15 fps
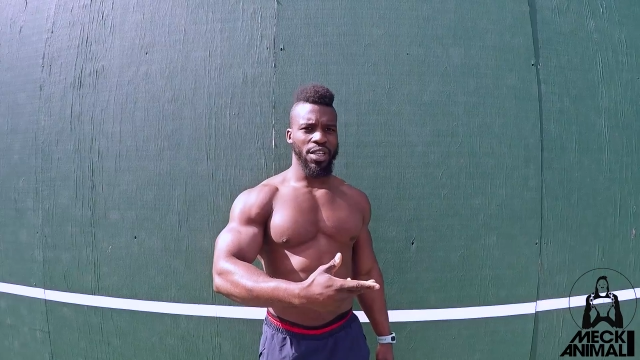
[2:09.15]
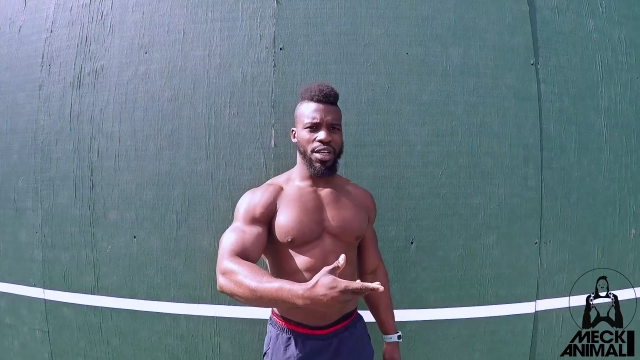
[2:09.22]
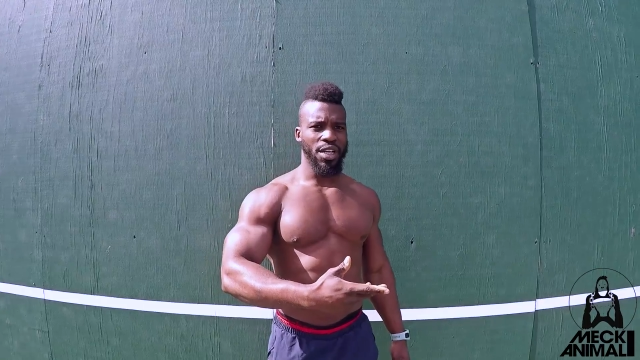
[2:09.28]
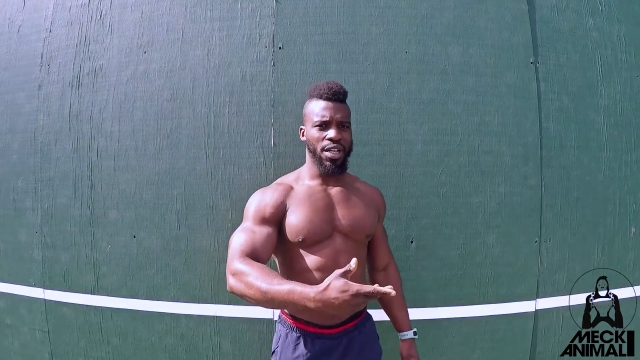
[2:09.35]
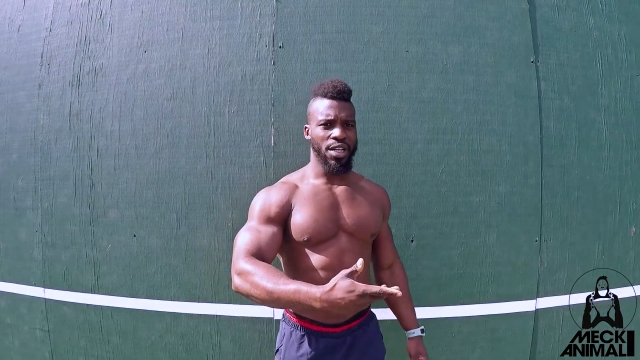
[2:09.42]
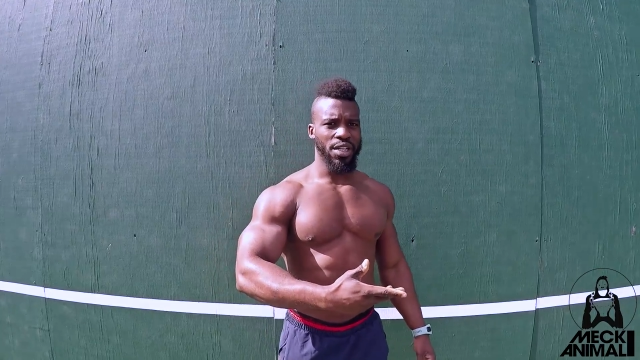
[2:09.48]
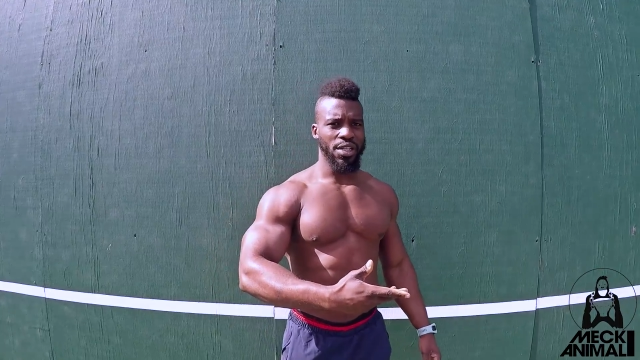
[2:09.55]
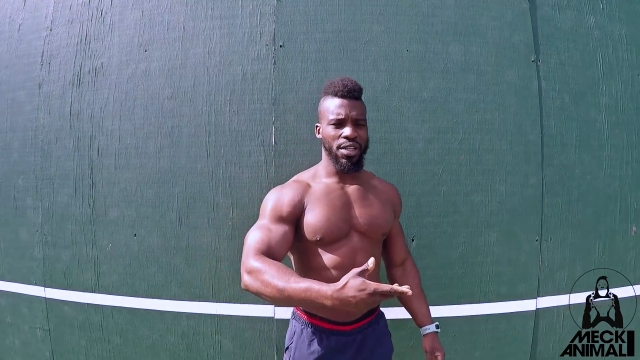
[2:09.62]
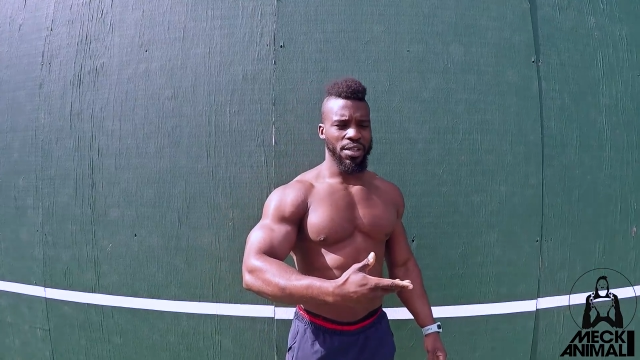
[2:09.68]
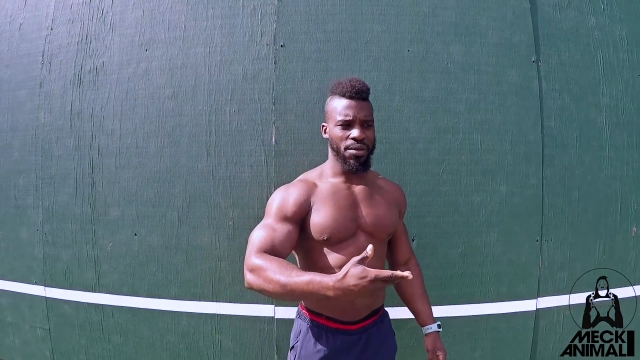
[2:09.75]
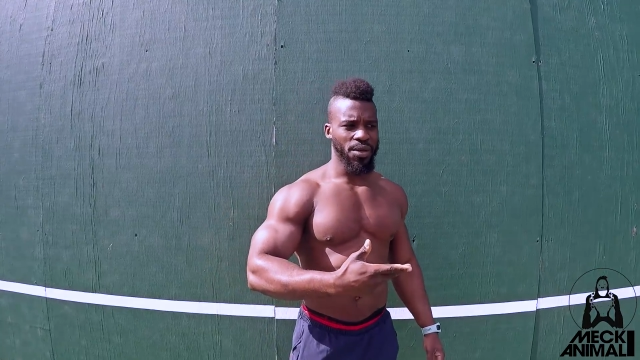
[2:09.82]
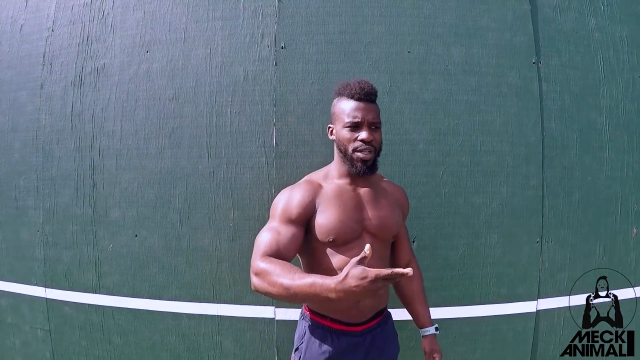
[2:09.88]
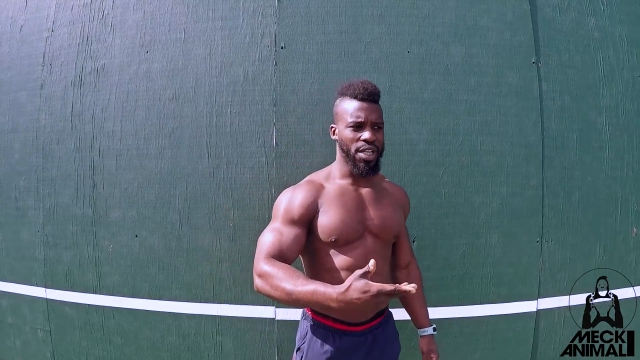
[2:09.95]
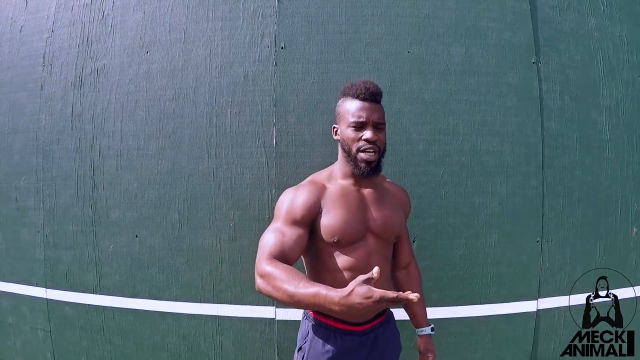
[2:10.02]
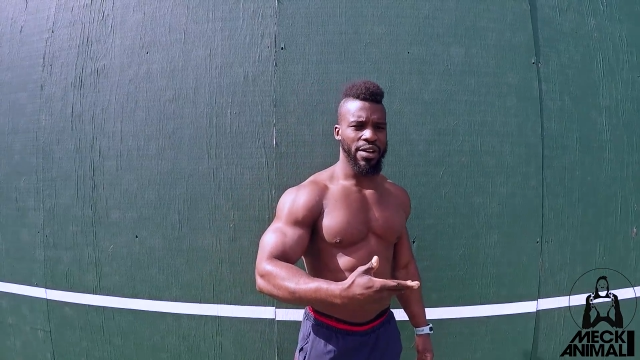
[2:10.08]

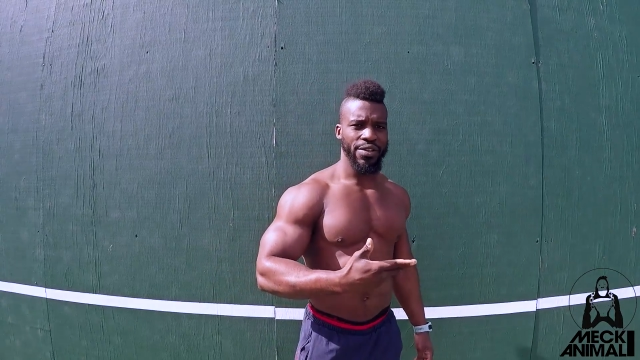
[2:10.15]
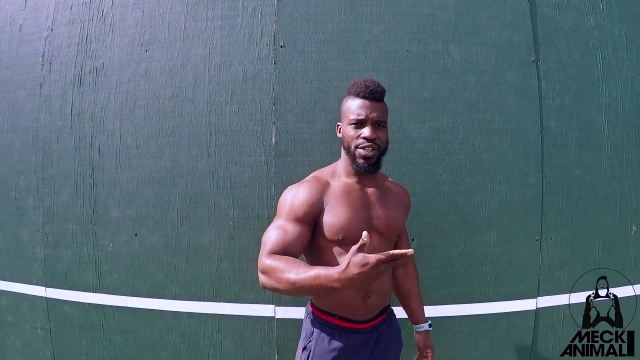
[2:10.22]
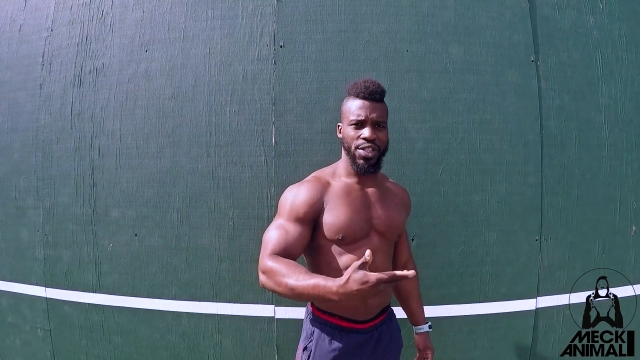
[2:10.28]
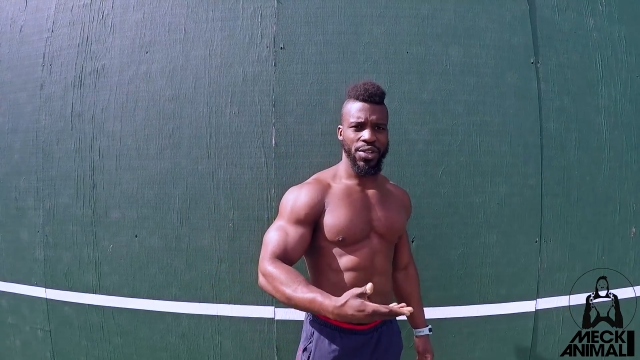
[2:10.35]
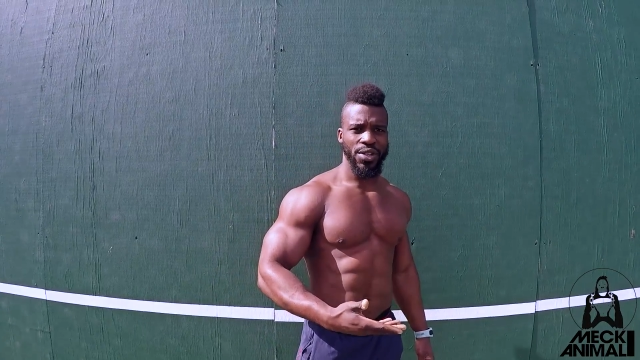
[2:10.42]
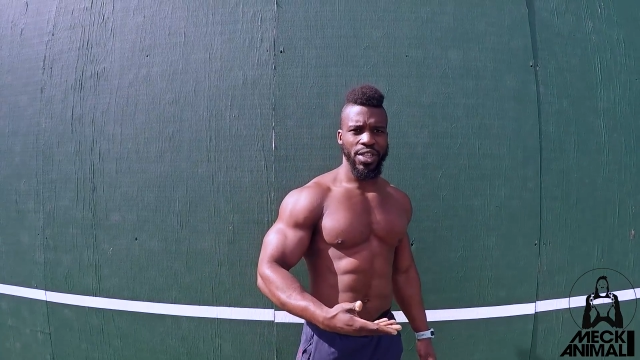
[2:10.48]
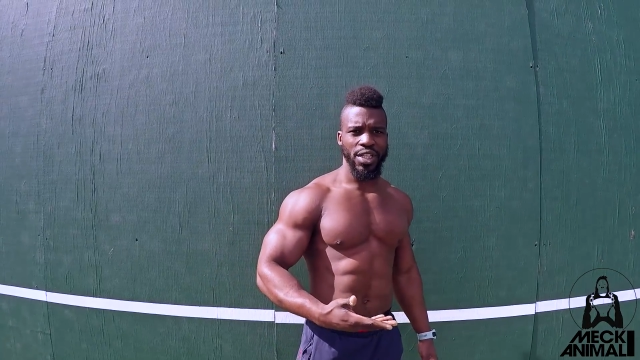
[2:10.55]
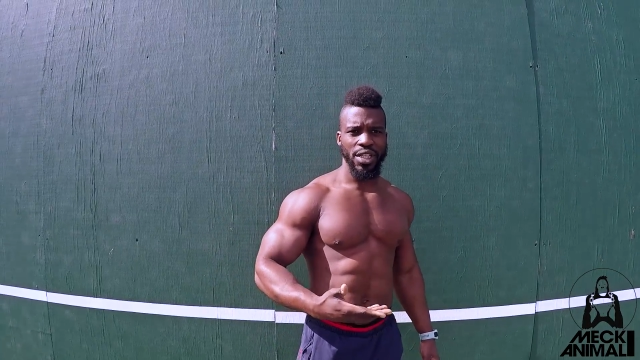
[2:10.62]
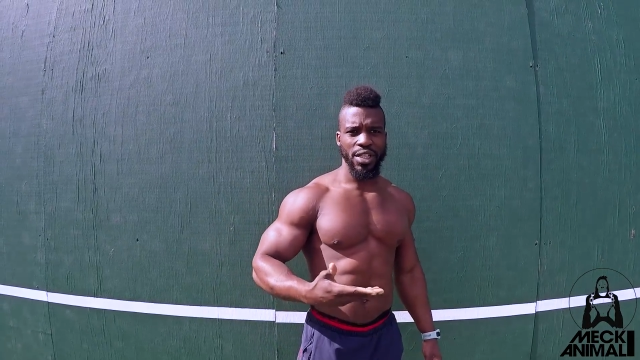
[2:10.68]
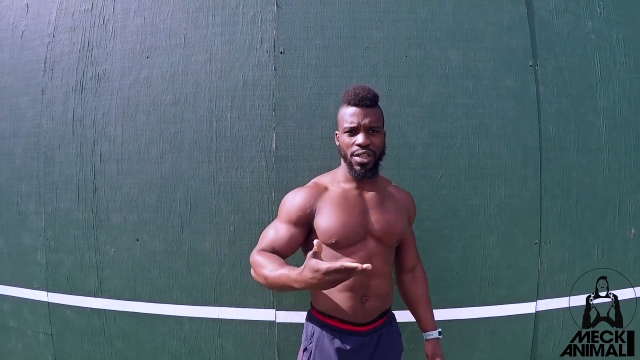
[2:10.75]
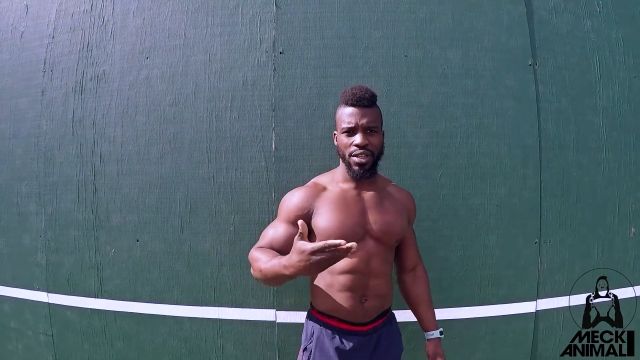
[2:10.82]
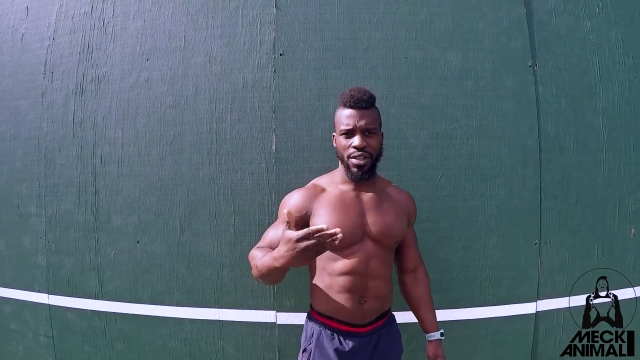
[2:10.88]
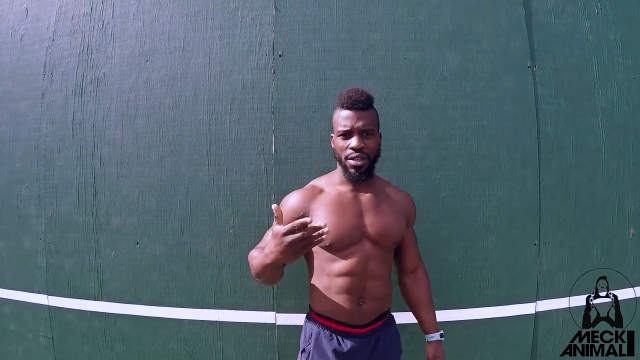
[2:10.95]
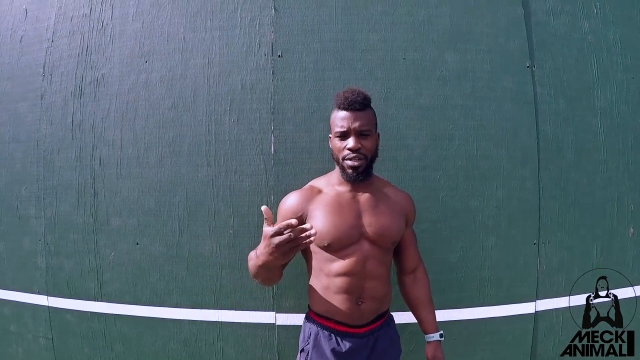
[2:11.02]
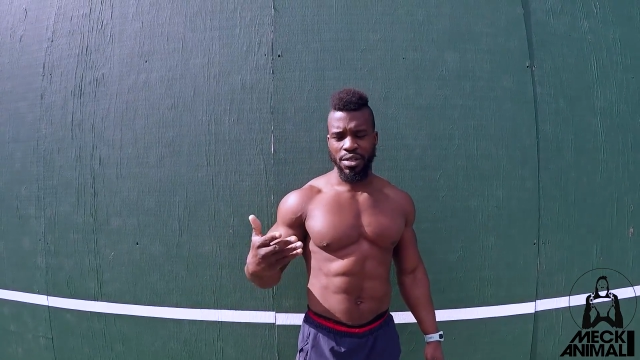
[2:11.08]
We're gonna have a sturdy
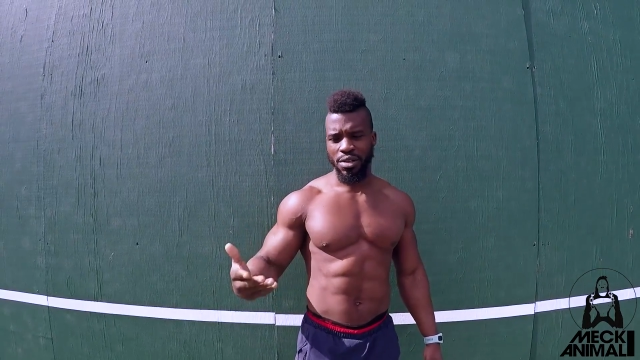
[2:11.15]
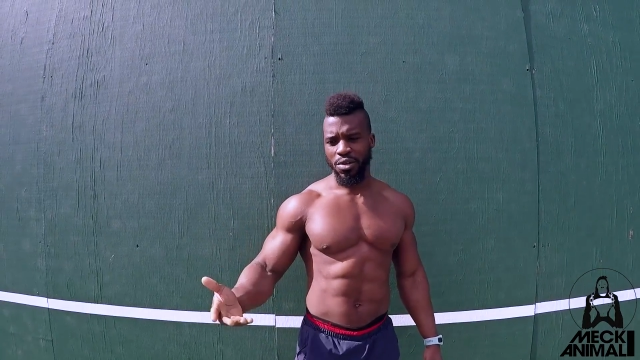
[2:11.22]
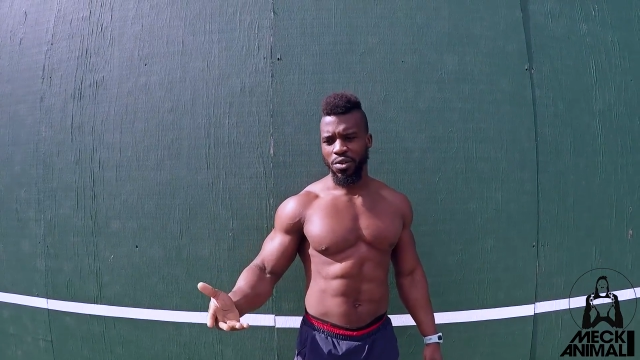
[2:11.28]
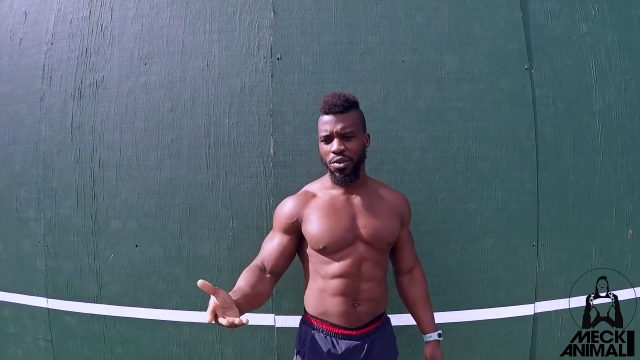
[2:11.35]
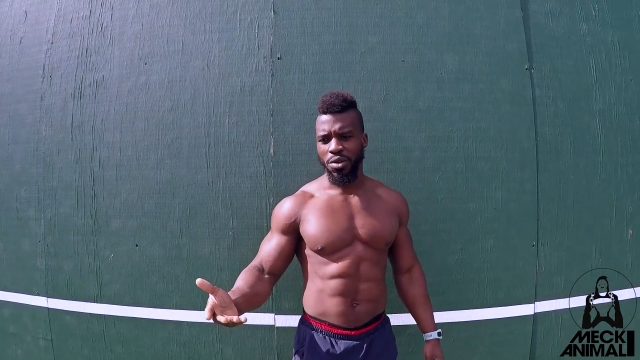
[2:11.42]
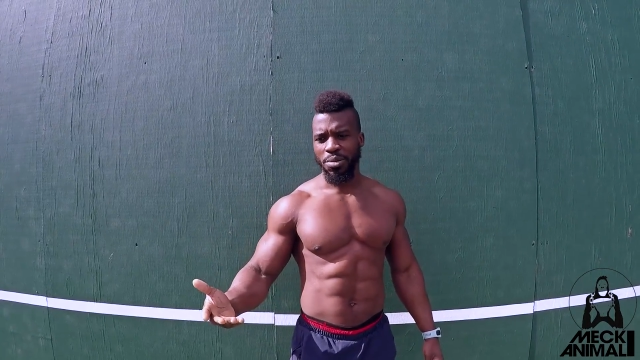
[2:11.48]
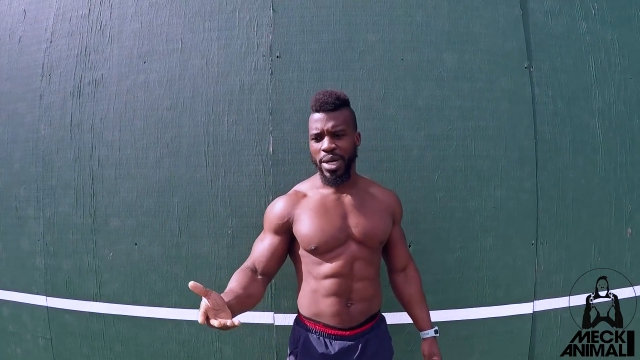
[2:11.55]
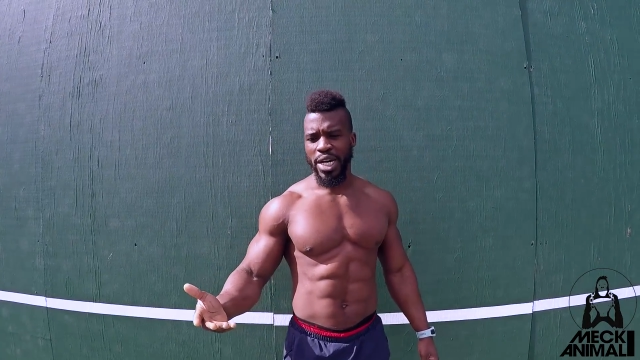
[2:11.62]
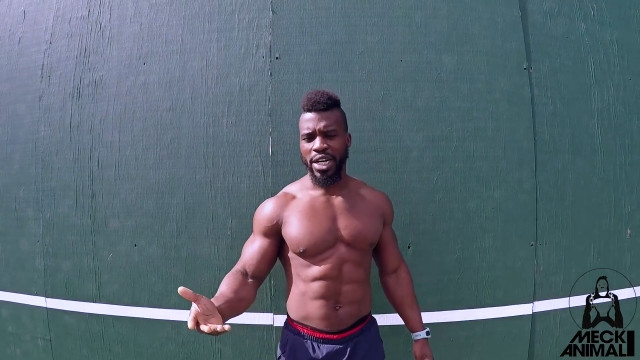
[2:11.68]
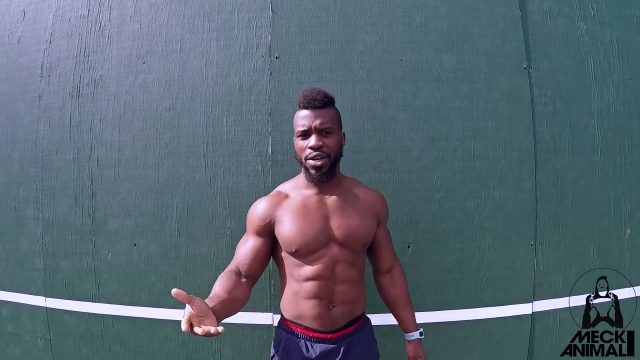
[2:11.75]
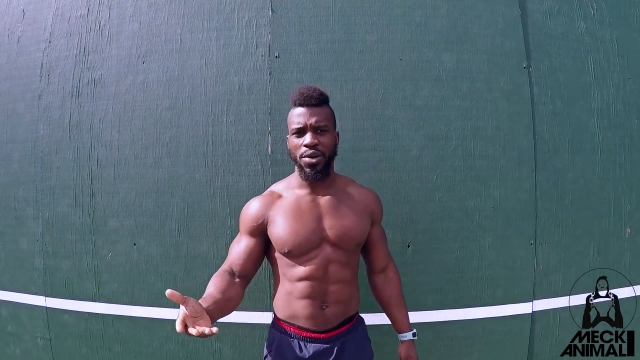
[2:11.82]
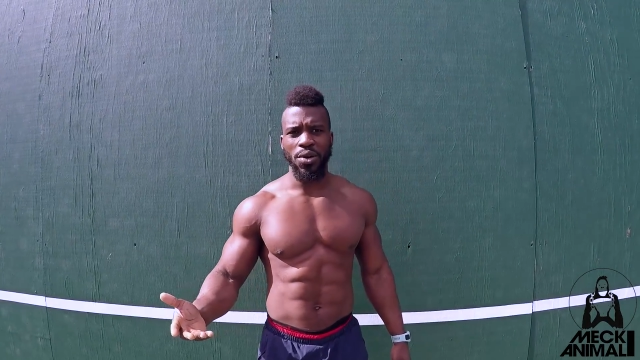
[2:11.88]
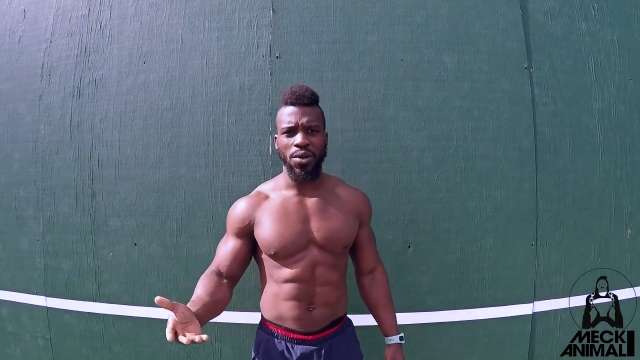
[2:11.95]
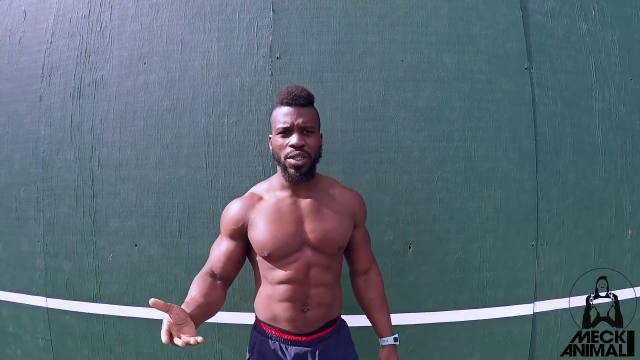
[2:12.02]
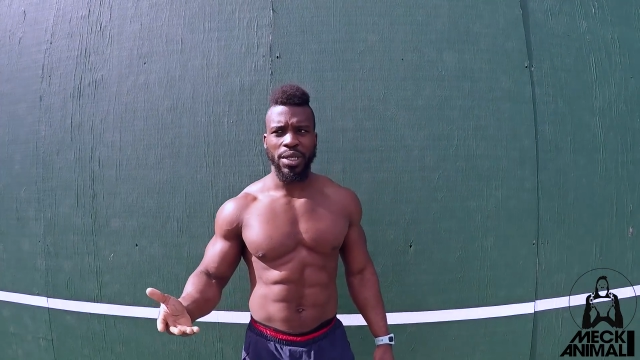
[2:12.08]
hollow body
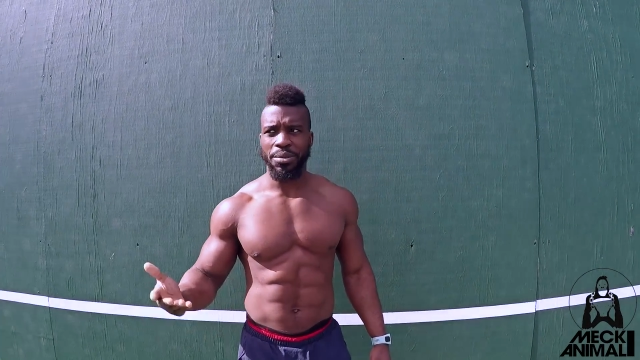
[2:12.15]
hold.